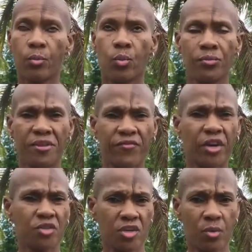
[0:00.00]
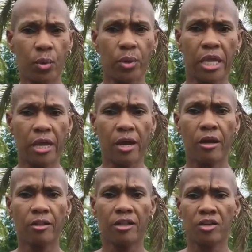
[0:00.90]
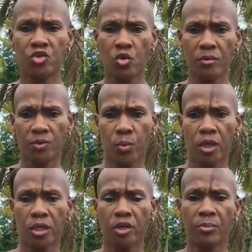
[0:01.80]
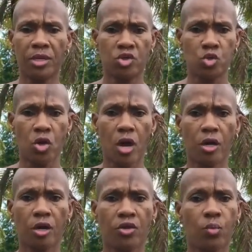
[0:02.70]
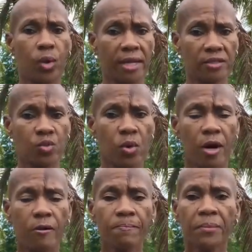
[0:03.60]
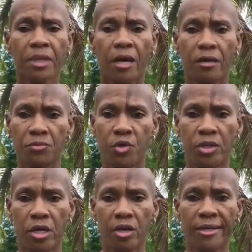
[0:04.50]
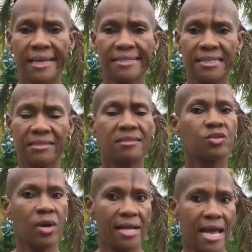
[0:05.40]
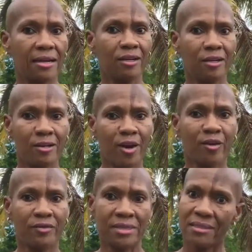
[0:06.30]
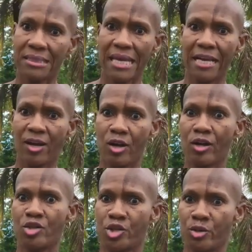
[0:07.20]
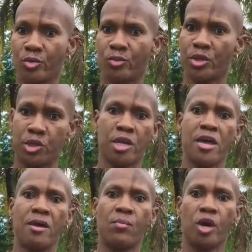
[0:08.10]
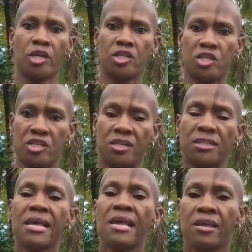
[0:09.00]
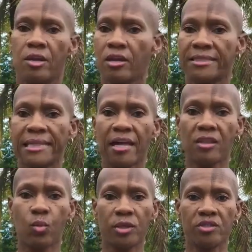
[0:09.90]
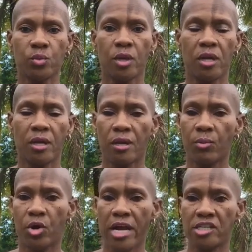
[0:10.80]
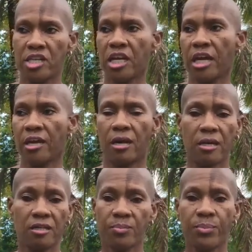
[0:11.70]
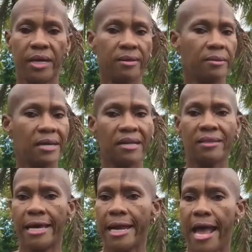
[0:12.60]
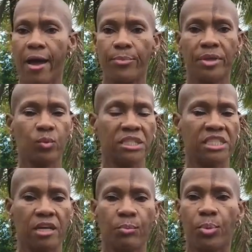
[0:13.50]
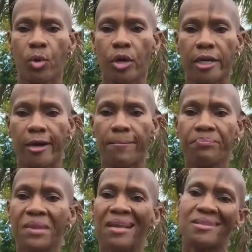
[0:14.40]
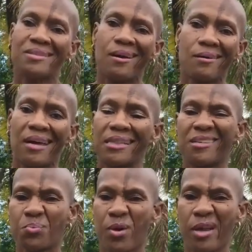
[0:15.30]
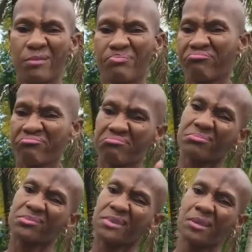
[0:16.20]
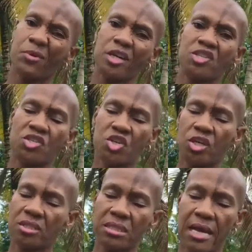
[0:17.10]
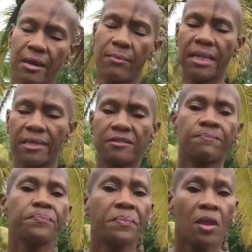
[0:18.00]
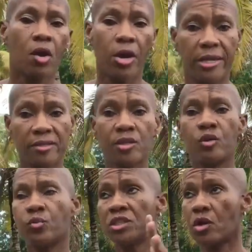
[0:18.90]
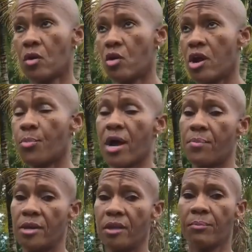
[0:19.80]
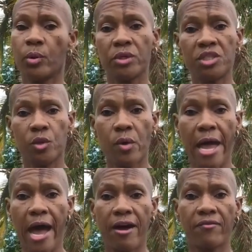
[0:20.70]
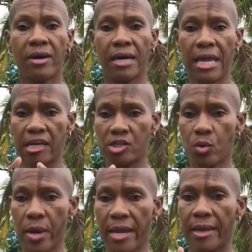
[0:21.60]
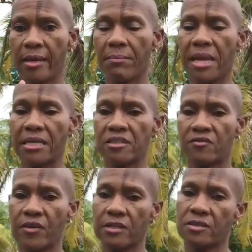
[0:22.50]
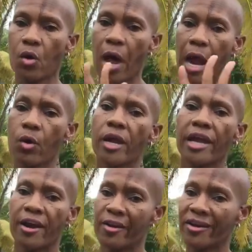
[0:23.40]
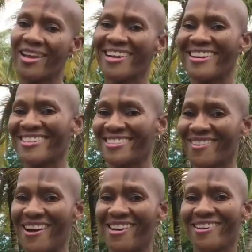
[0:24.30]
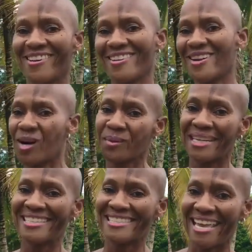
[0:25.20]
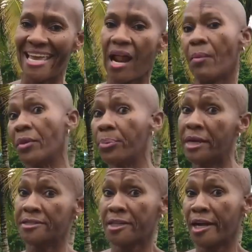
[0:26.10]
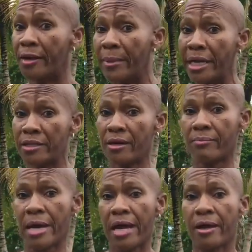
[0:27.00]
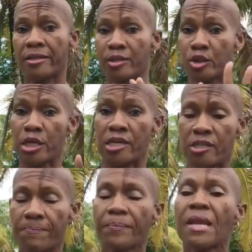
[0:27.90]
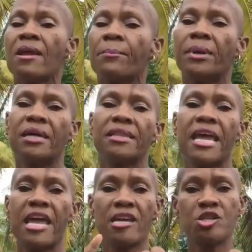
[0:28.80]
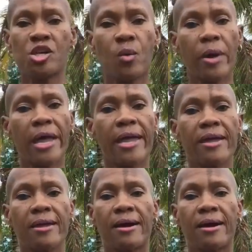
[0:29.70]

the first year we were here, the storms were a little bit stronger, the winds were during the hurricane season, so I got a little nervous. I was like, oh shoot, we should have had mortgage insurance, you know, because I thought the windows were going to come crashing in on us, but none of that happened. We didn't board up. So at this point, the mortgage insurance is not on my list. All right, so we do own our property, but we do have a HOA and a maintenance fee. So our area, and as you all know, I'm going to say it, I'm the president of my association, but the HOA,